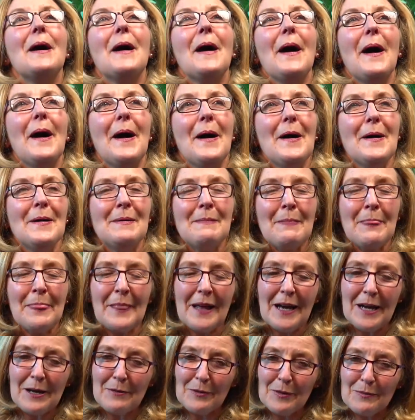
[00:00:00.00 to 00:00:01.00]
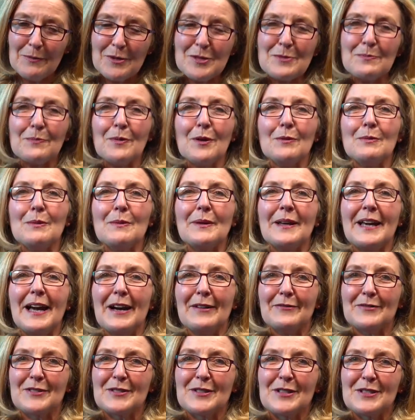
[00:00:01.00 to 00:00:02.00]
I will most probably
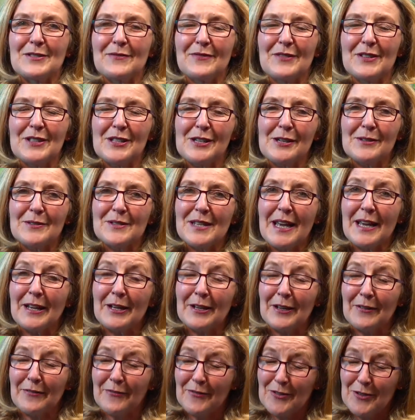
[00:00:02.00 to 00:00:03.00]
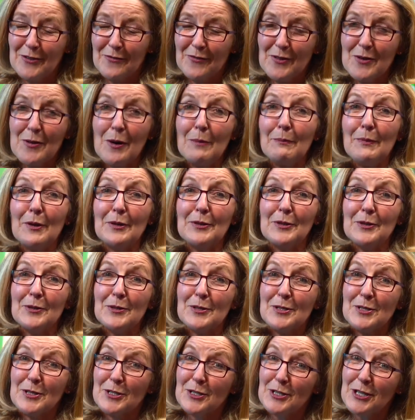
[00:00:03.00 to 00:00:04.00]
after this video take a few of you up on your
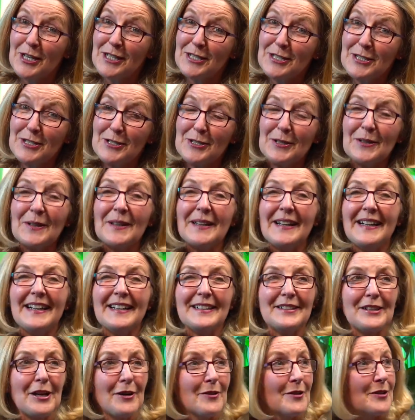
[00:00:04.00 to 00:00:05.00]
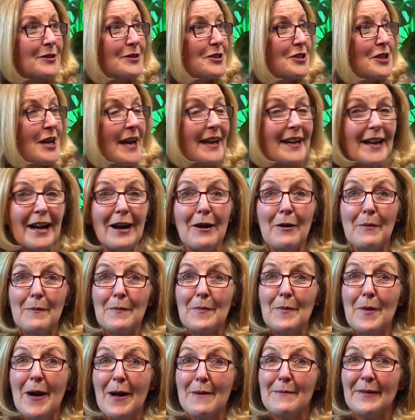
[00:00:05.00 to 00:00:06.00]
suggestion and go and check out
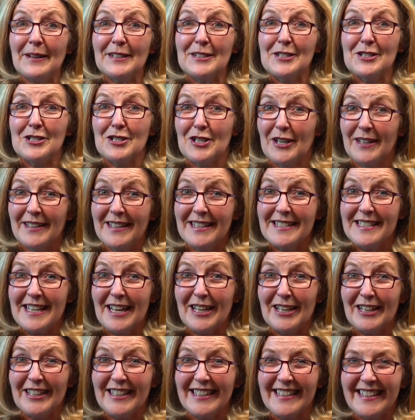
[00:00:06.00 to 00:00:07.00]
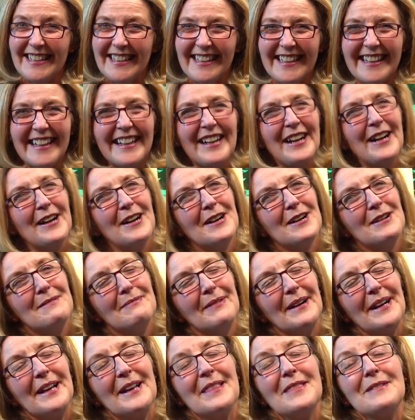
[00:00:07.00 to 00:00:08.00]
where my gin is hiding.
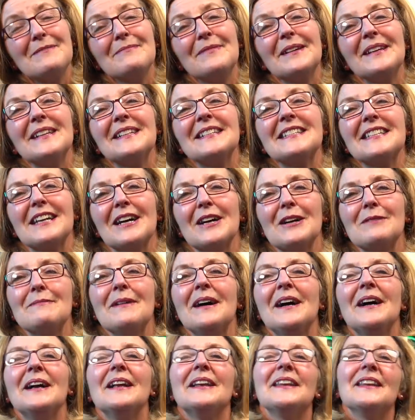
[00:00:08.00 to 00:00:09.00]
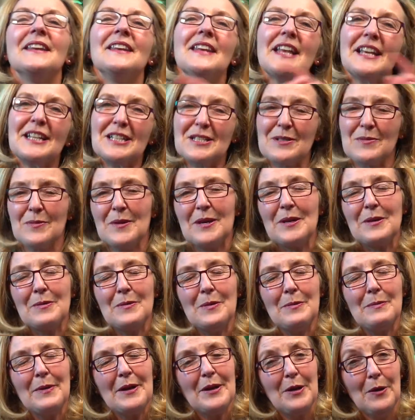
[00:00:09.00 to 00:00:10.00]
But in the meantime, next week will
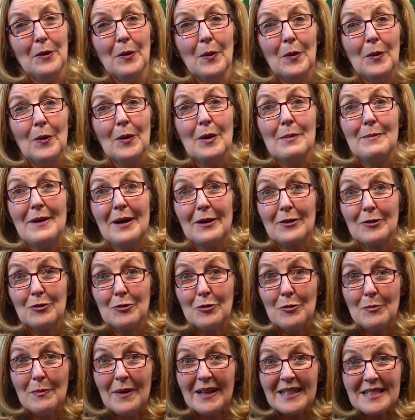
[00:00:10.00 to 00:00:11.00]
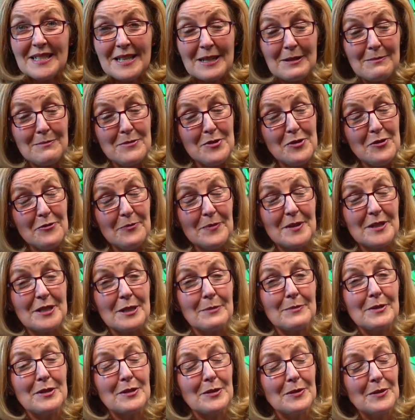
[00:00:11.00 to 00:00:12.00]
be all about chromatic movement. I'll
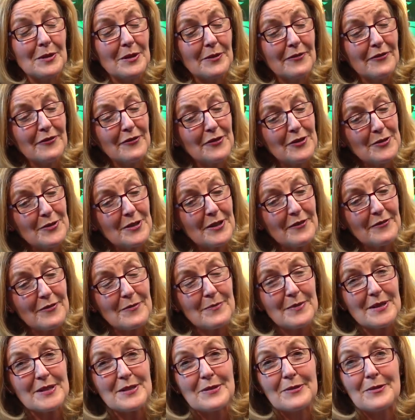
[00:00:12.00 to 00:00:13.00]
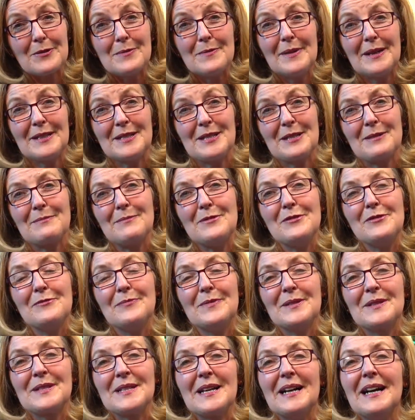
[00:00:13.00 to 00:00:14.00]
be doing a few different bits of chromatic
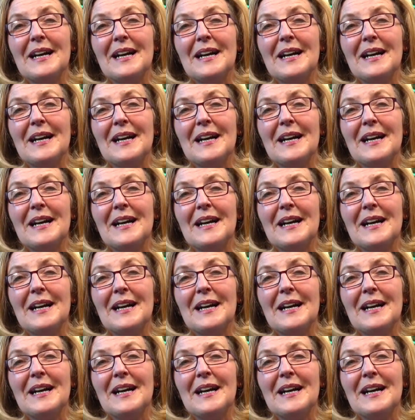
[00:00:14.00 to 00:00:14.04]
movement.